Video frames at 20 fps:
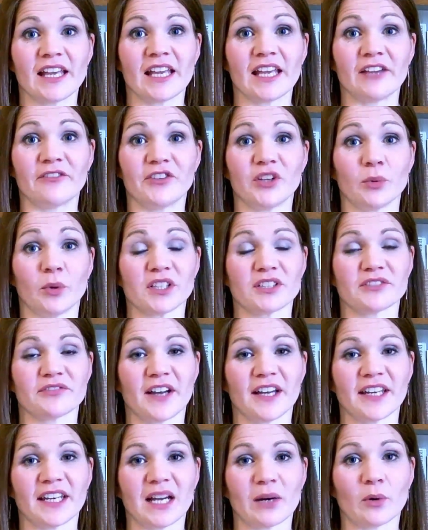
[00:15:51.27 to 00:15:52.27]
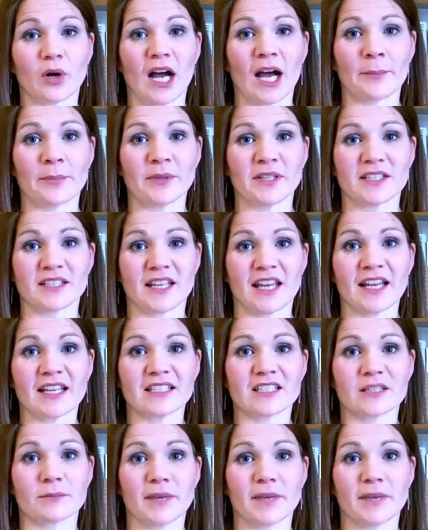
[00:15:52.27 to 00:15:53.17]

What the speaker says: If you want to find out what happens next,